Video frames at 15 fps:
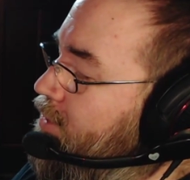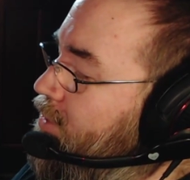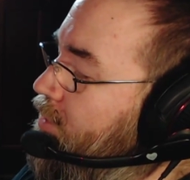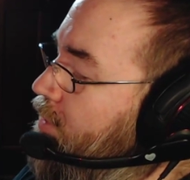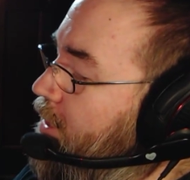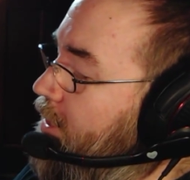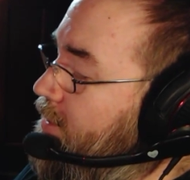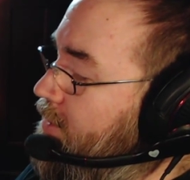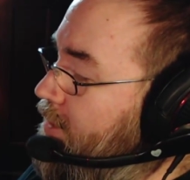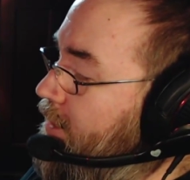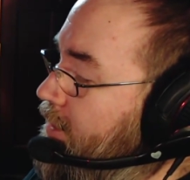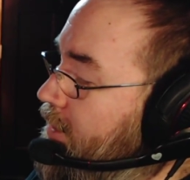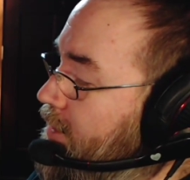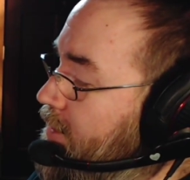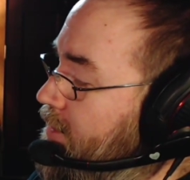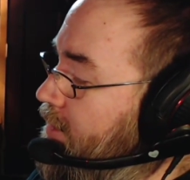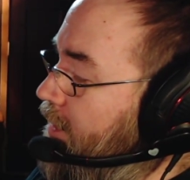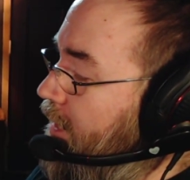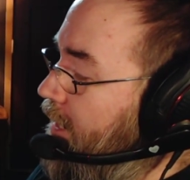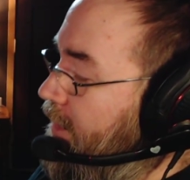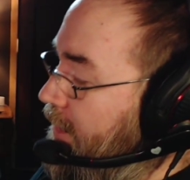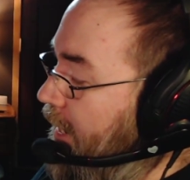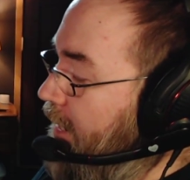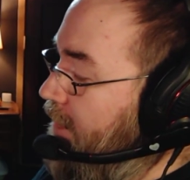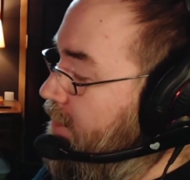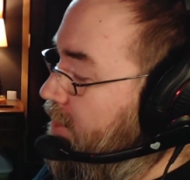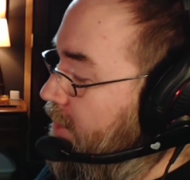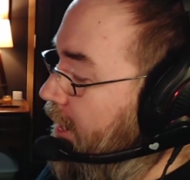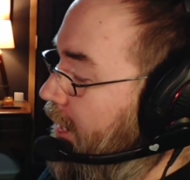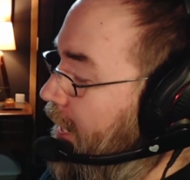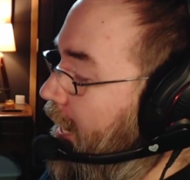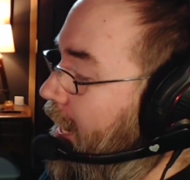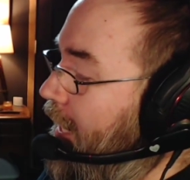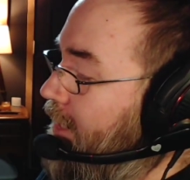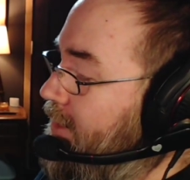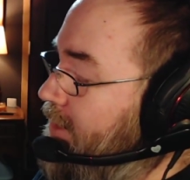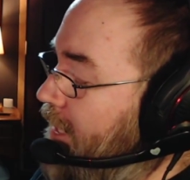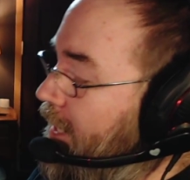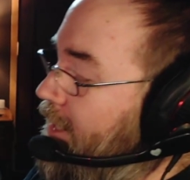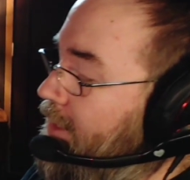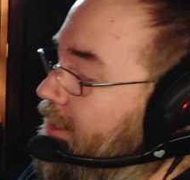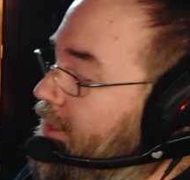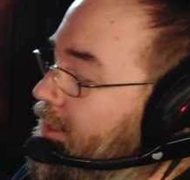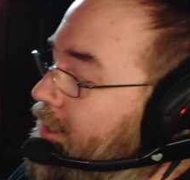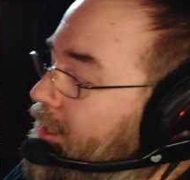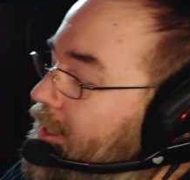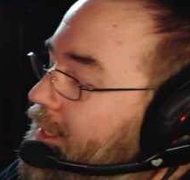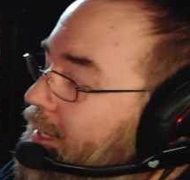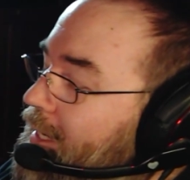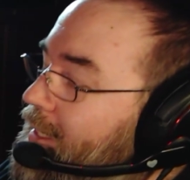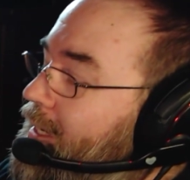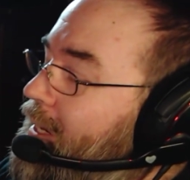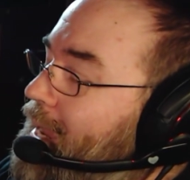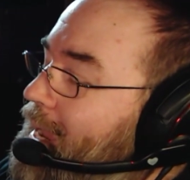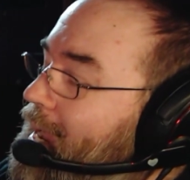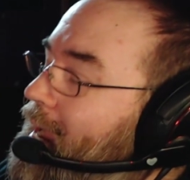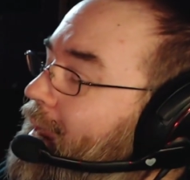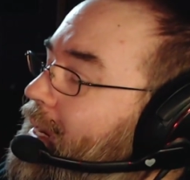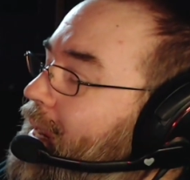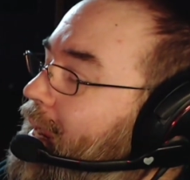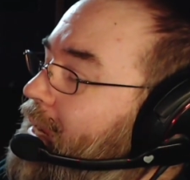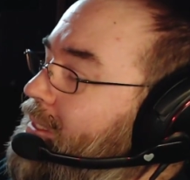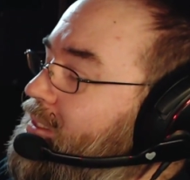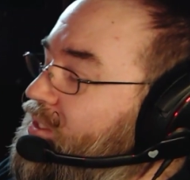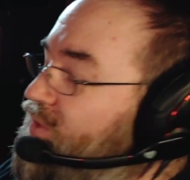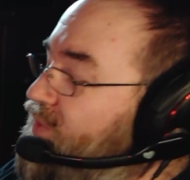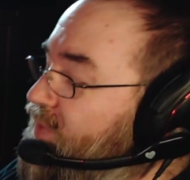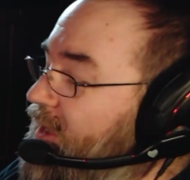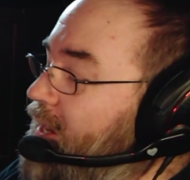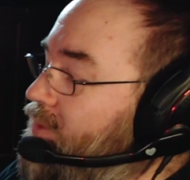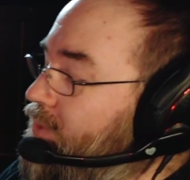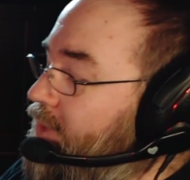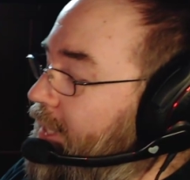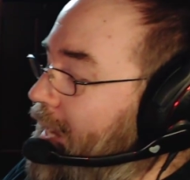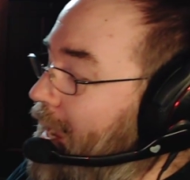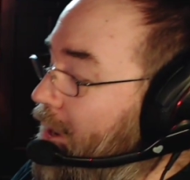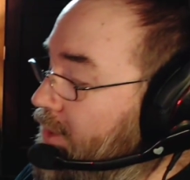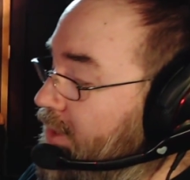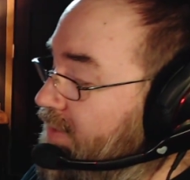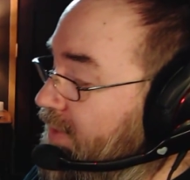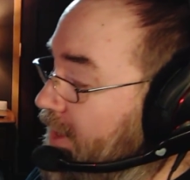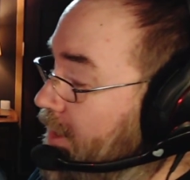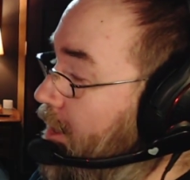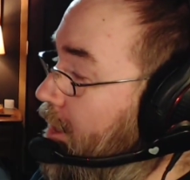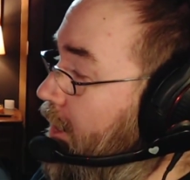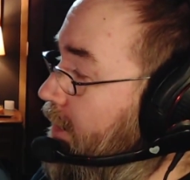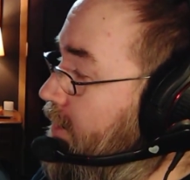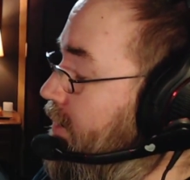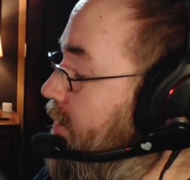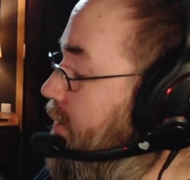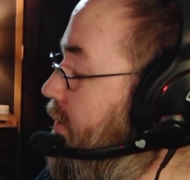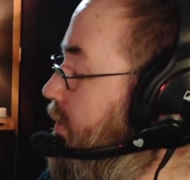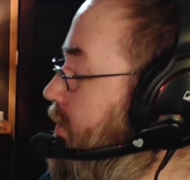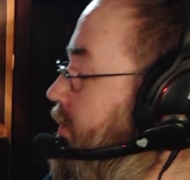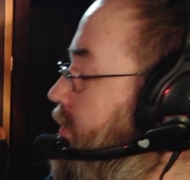to cross T's, and he has to dot I's, and in an I and T factory out in Van Nuys.